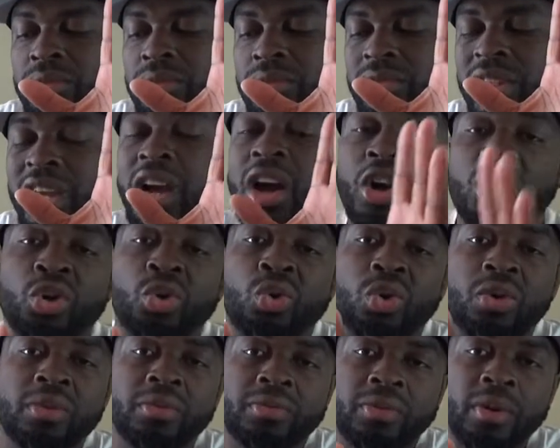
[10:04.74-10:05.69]
They are
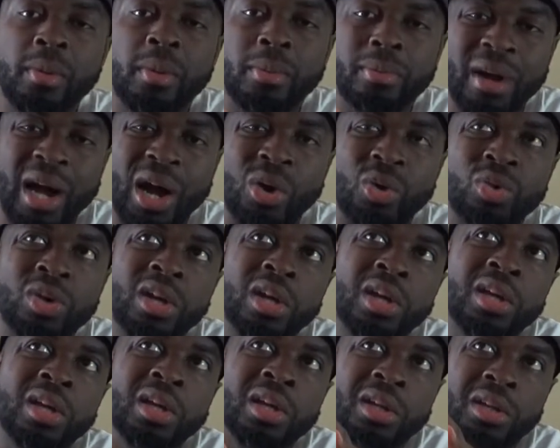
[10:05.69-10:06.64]
going from about
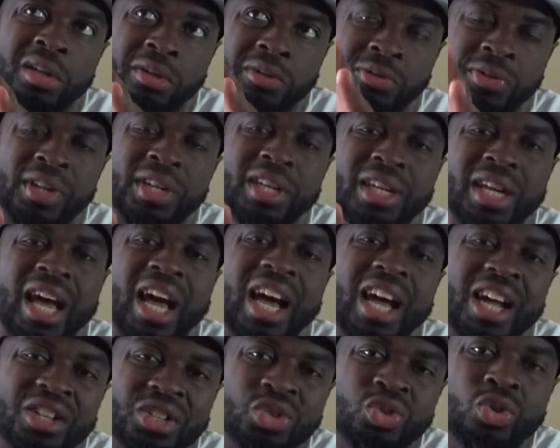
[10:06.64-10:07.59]

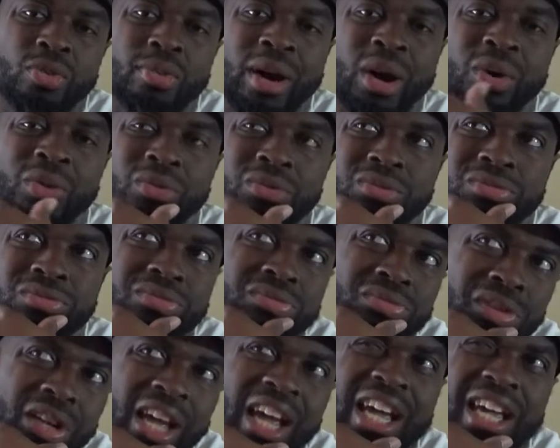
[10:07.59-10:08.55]
$59 to about
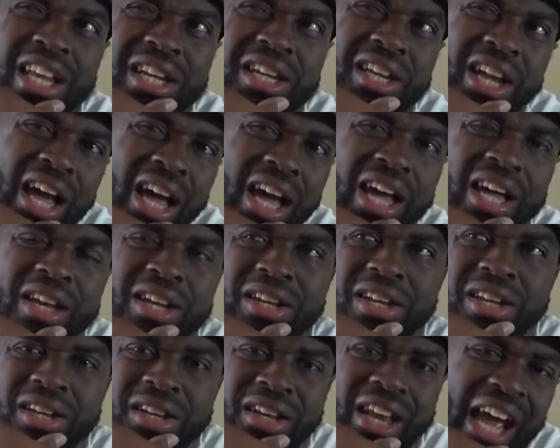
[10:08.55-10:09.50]

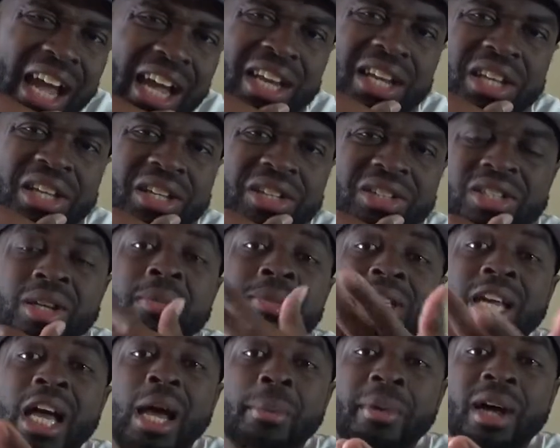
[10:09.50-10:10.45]
$89, $90,
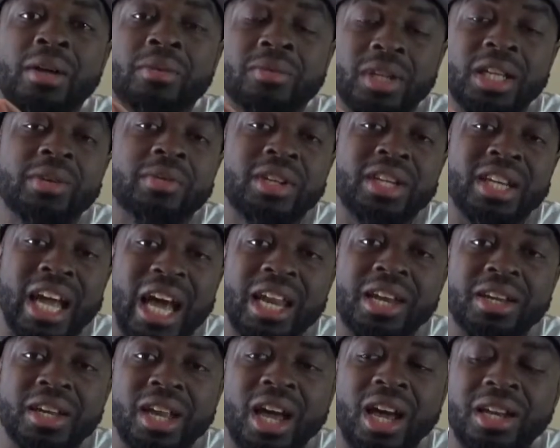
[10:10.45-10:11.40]
sometime even
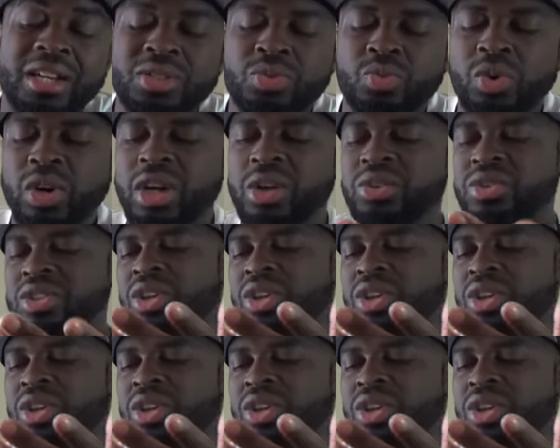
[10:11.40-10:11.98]
$99 as well.